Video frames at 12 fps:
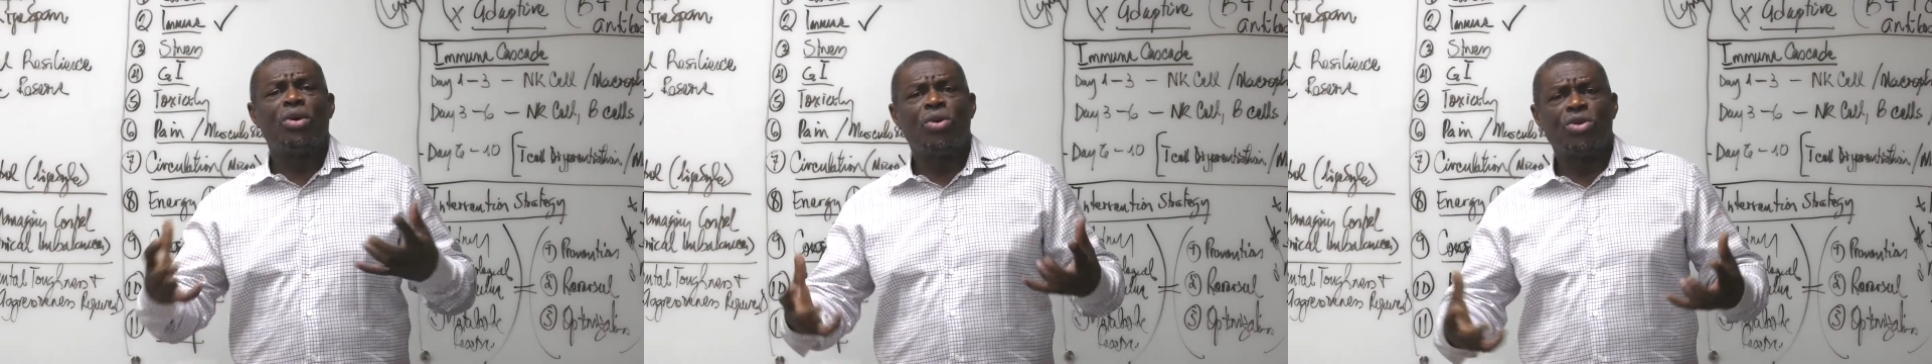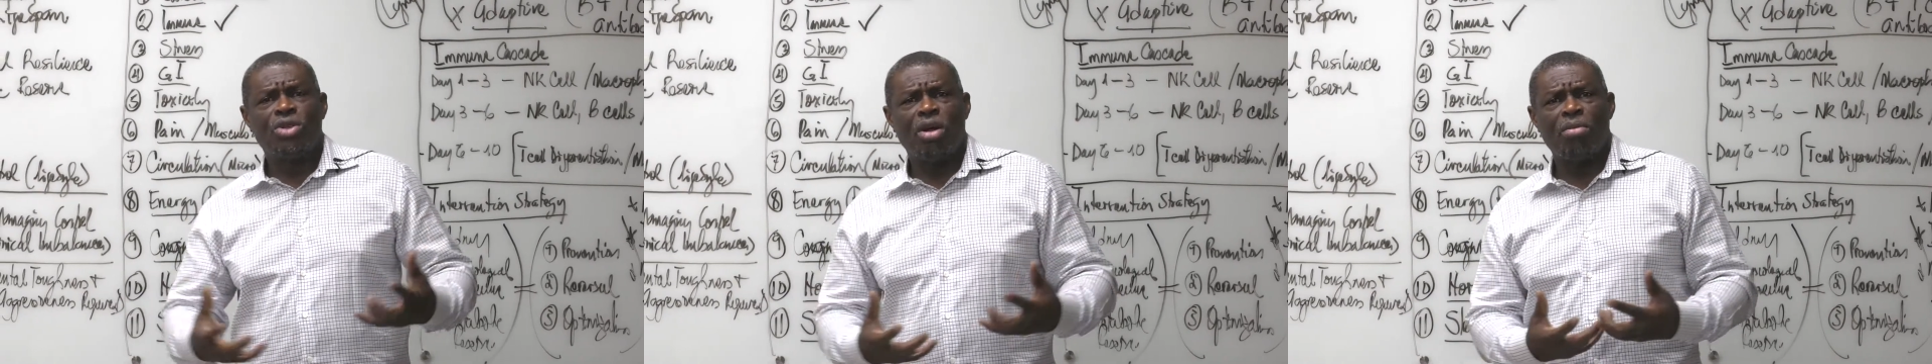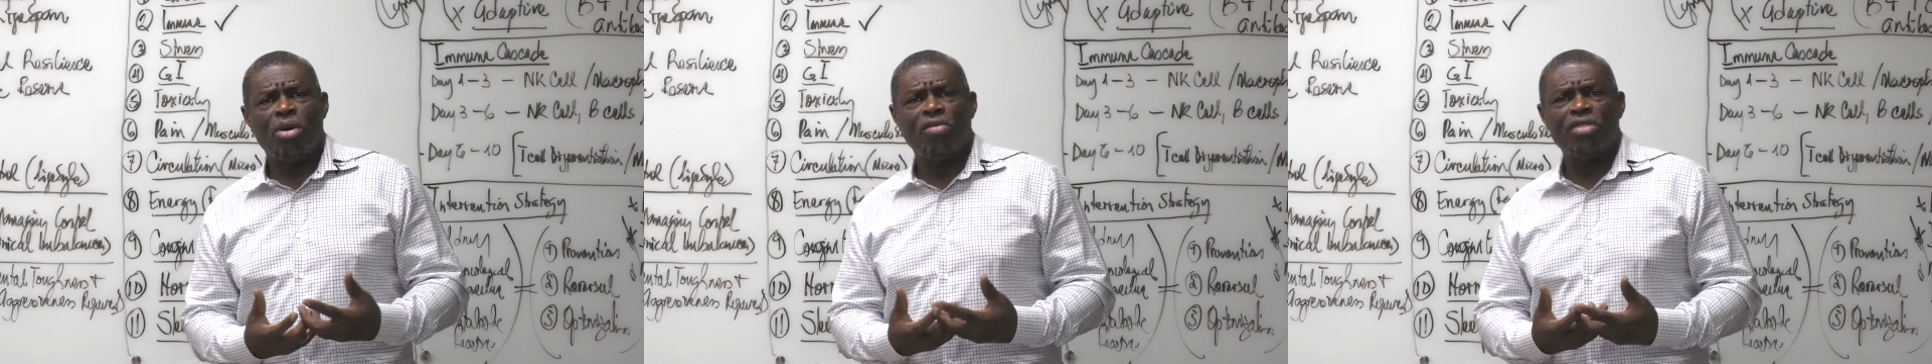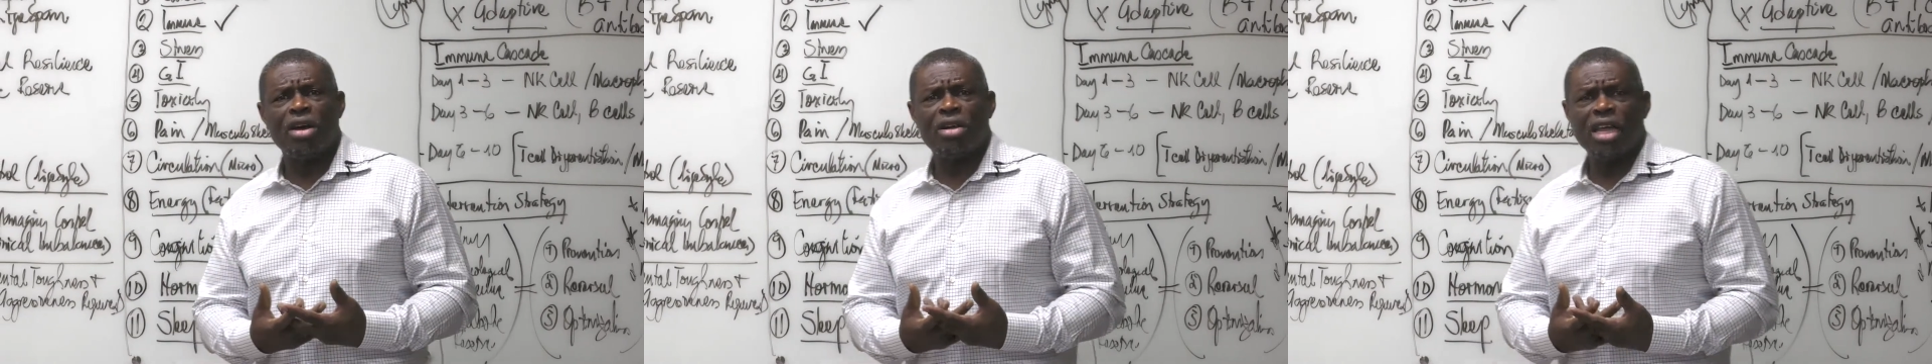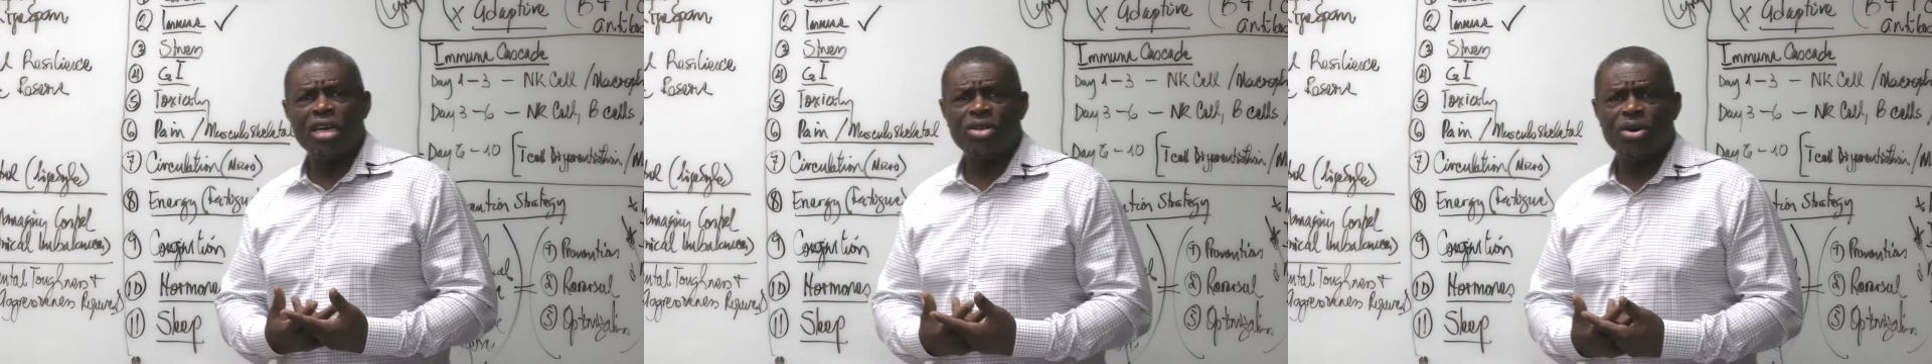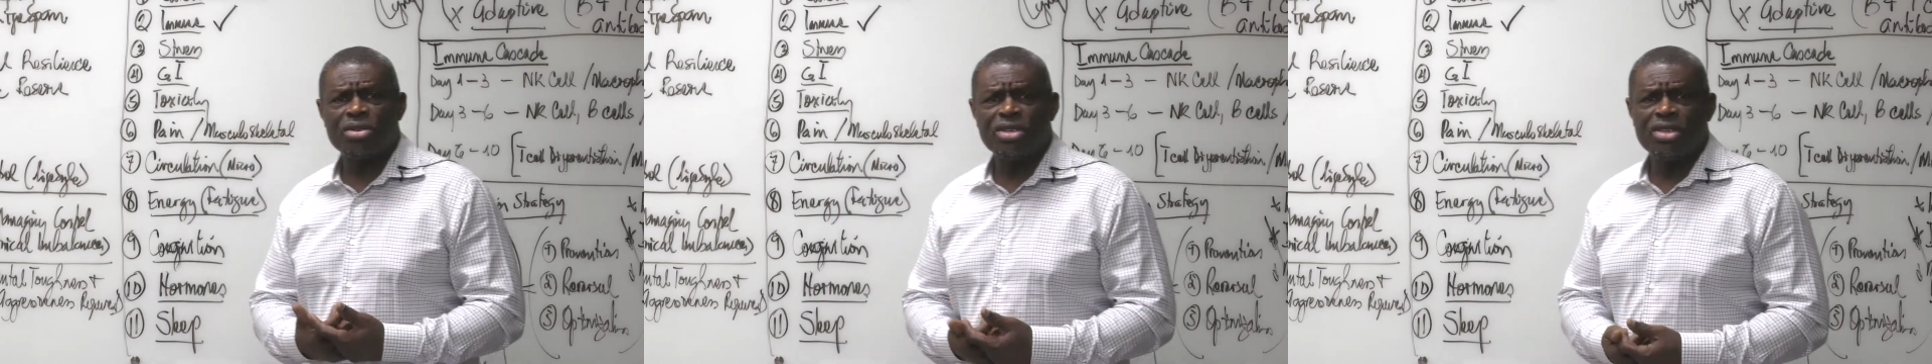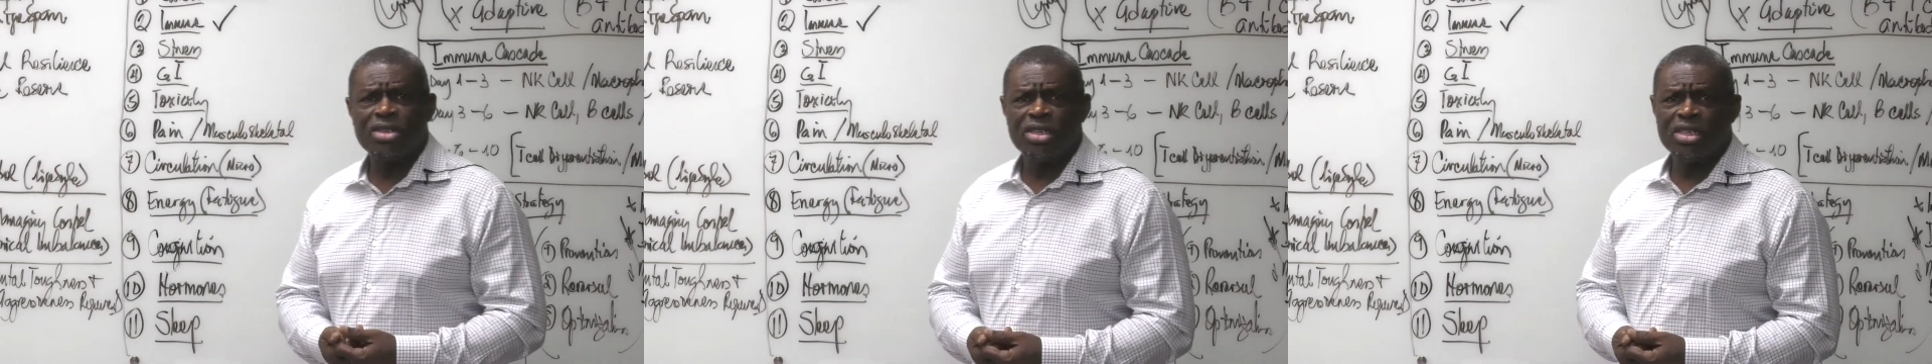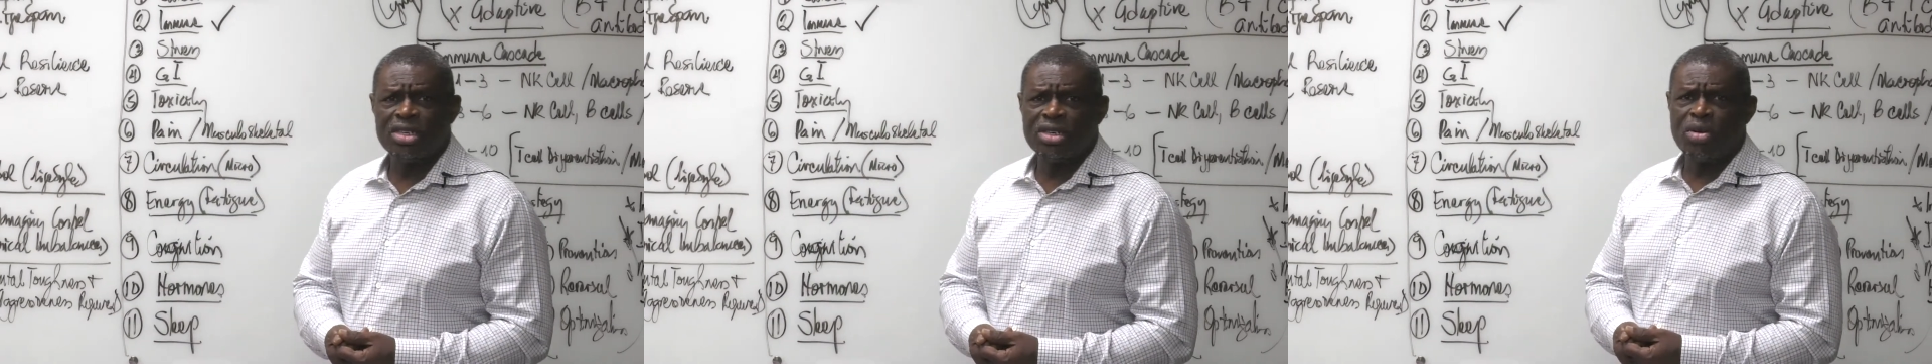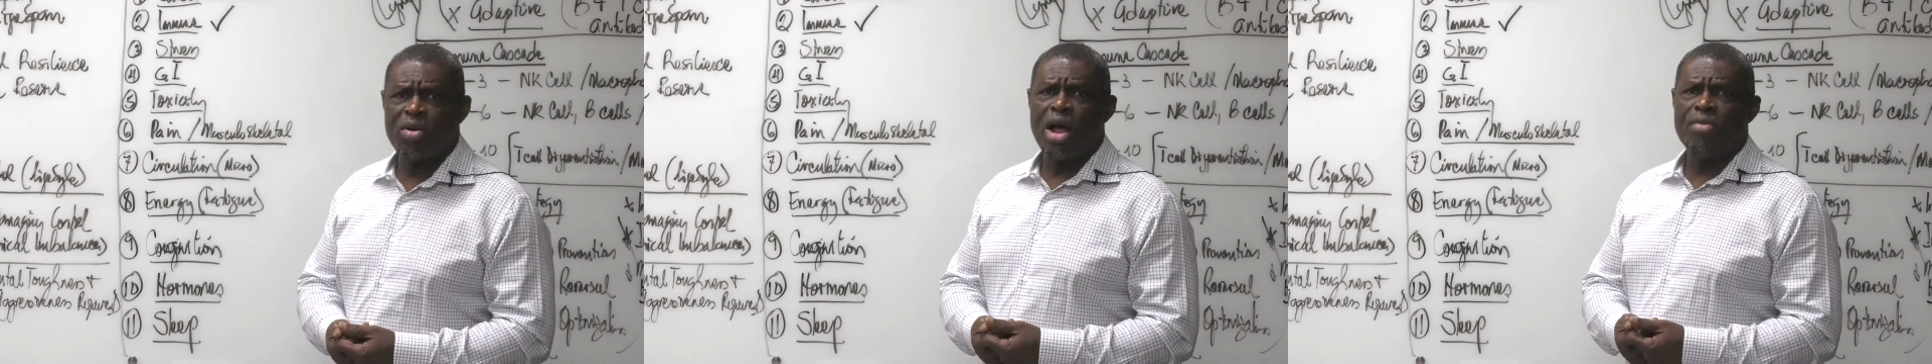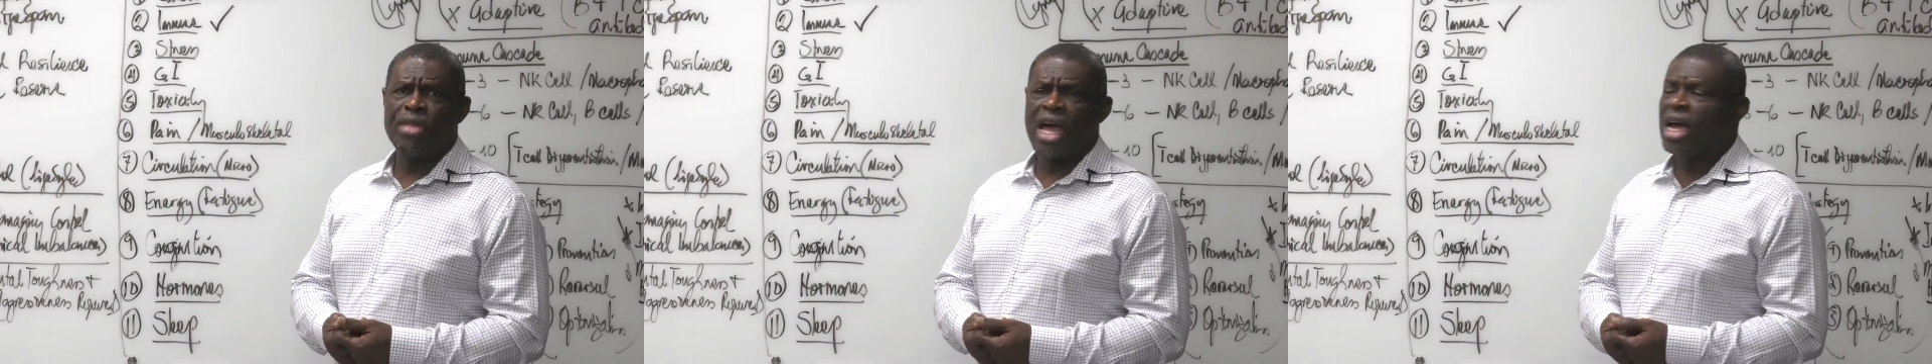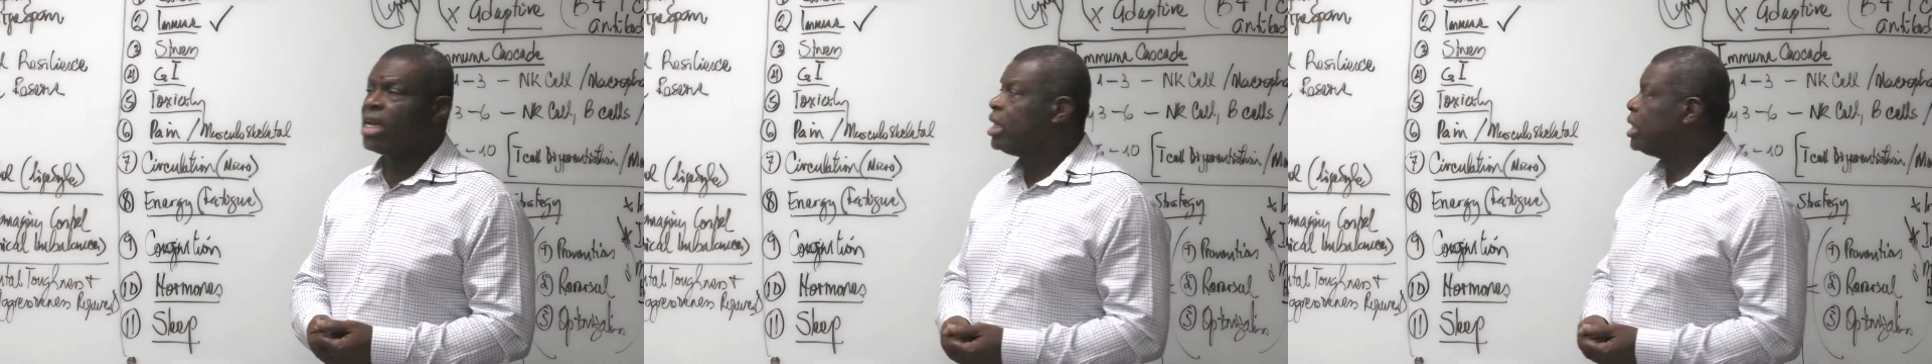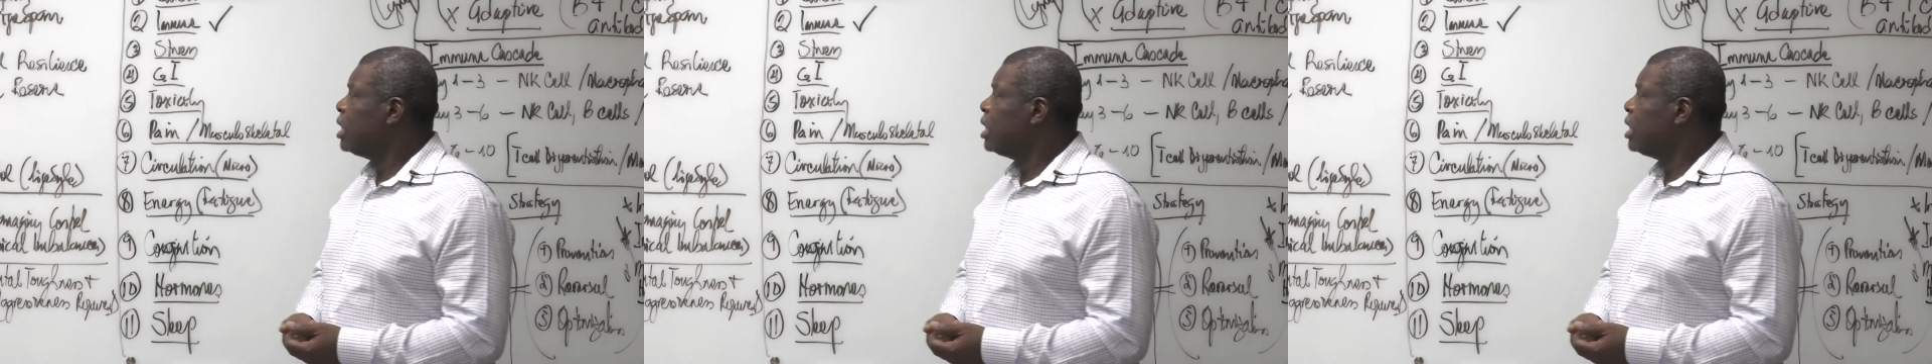or some of the other toxicities around that.